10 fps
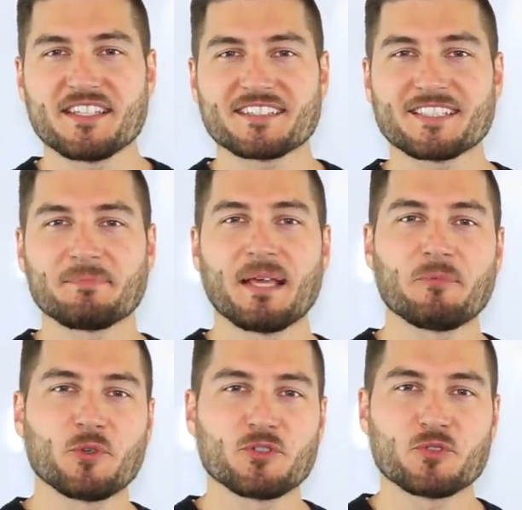except
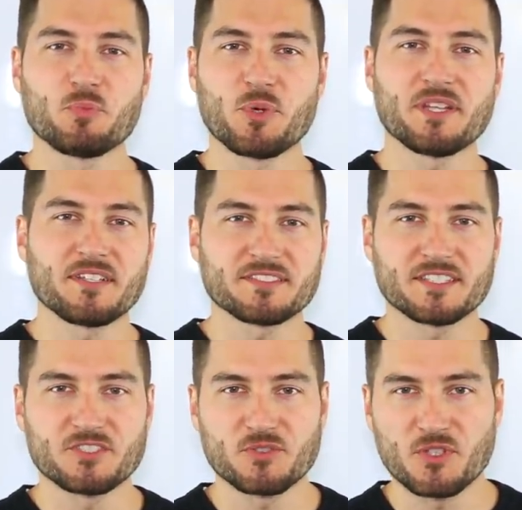I'm going to bring this
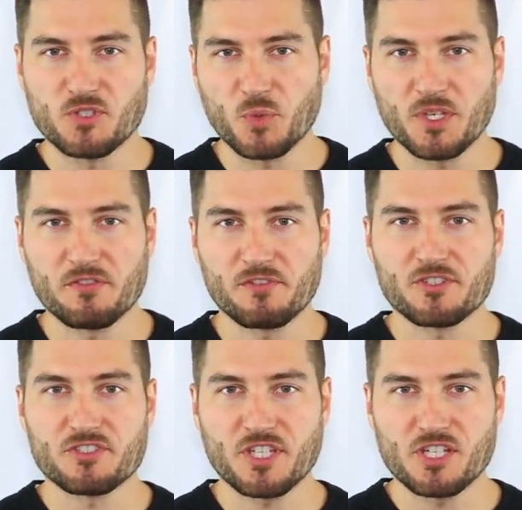into the
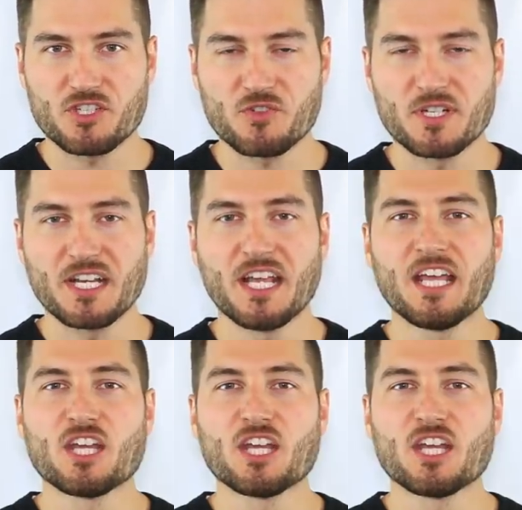21st century